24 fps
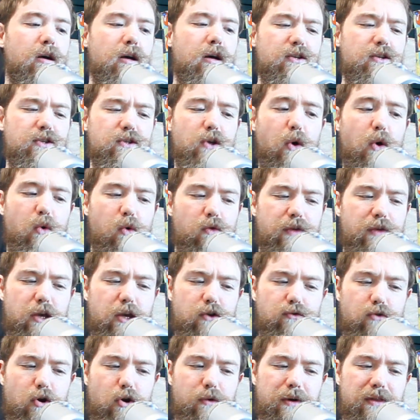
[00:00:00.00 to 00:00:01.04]
So they
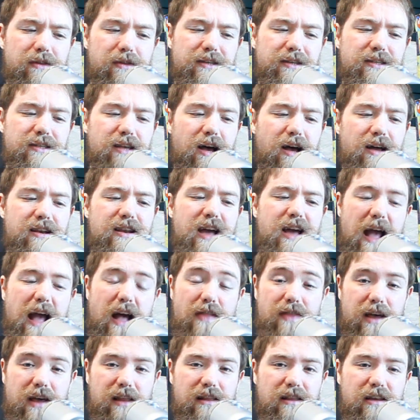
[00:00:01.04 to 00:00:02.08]
grow in the sun
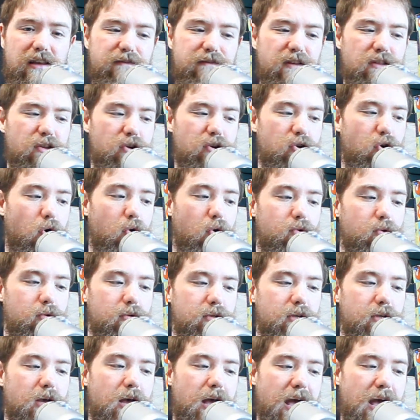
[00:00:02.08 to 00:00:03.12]
and then live in the
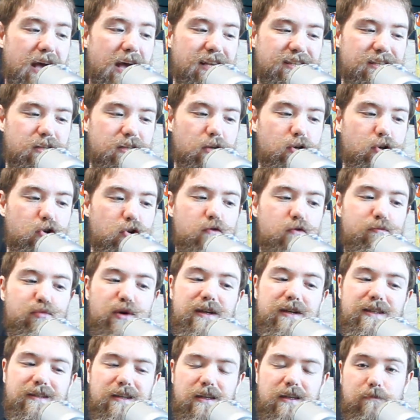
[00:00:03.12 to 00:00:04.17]
cold, as the new
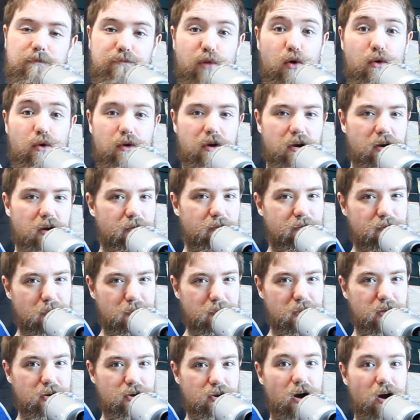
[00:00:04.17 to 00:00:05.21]
prince is born
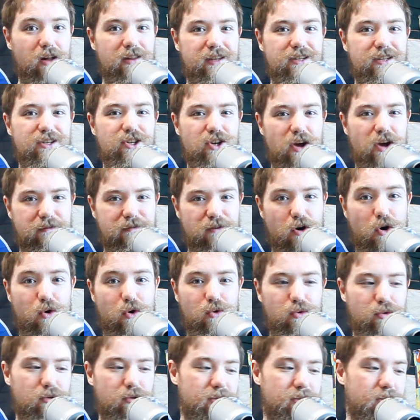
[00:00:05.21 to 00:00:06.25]
from the knowledge of
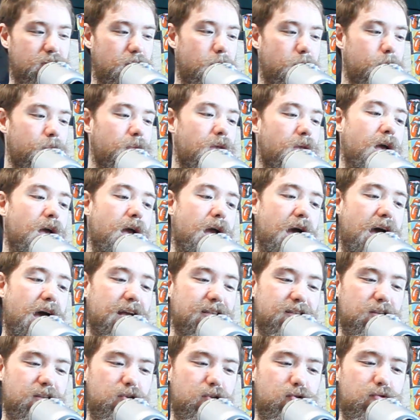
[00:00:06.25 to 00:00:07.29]
old.
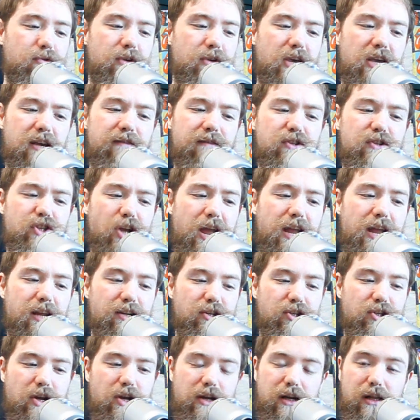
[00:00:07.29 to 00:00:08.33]
As the new King of
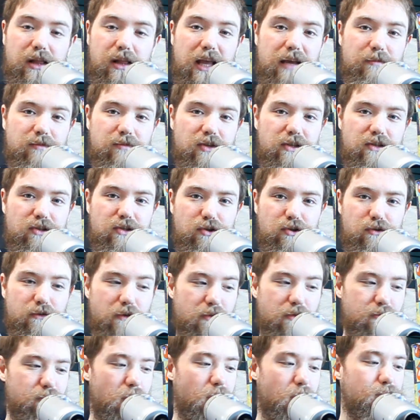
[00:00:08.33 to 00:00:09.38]
Change claims his new
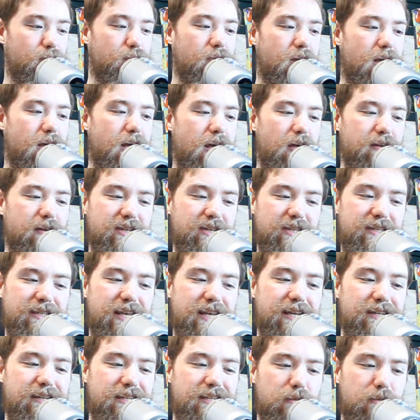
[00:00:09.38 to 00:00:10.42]
throne,
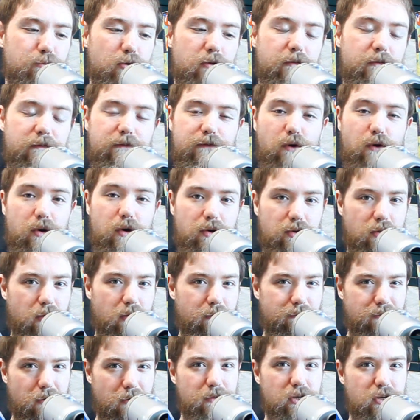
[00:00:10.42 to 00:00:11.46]
descendants move forth
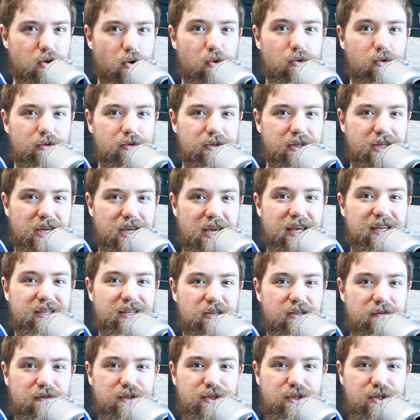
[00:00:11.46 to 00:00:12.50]
from the old
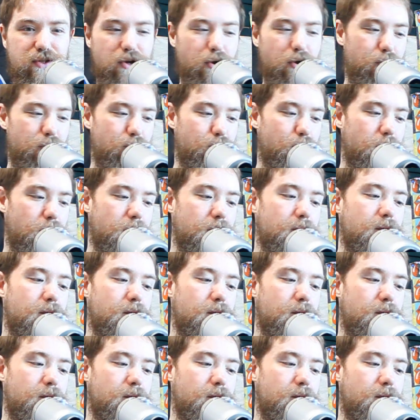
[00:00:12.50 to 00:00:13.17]
Kings of Snow.